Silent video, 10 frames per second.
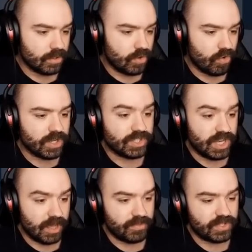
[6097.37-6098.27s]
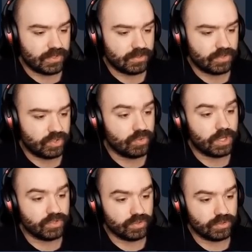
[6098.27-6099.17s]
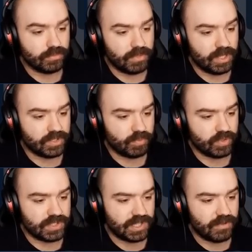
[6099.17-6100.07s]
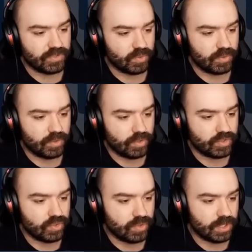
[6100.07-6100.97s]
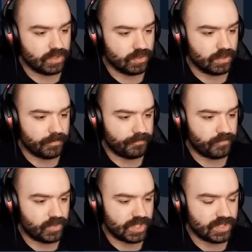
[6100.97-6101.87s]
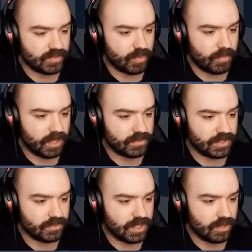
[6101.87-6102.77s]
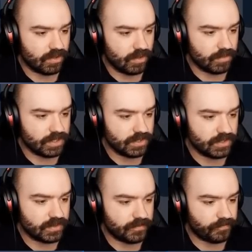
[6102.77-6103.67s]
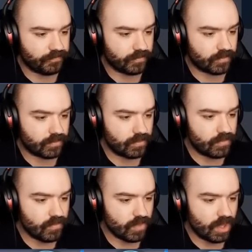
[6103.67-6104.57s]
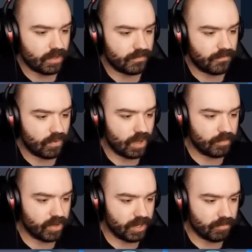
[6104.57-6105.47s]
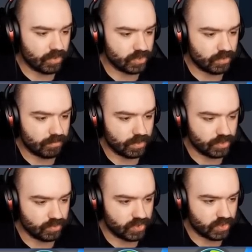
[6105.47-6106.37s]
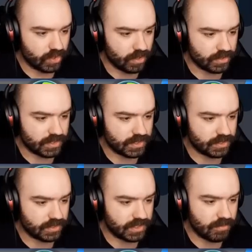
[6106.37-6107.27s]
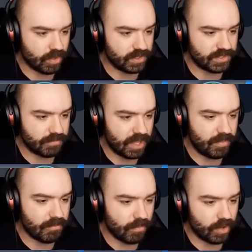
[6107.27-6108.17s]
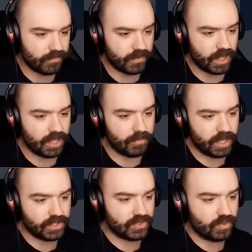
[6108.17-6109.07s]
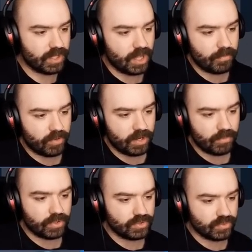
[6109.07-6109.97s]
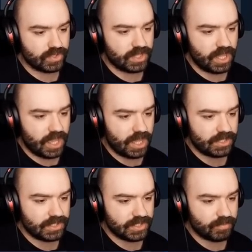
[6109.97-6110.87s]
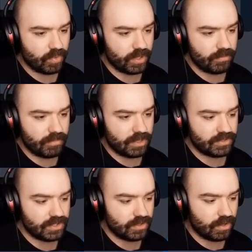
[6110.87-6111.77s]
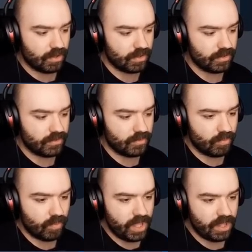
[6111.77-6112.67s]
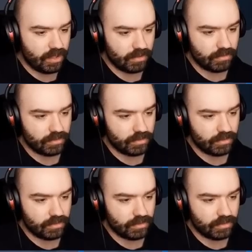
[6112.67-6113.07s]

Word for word: Crush depths 200 meters below sea level, so we're going to go 200. Distance per power cell 10 kilometers. Four upgrade module slots. Seamoths may be modified by installing upgrade modules to the access point mounted on the wing.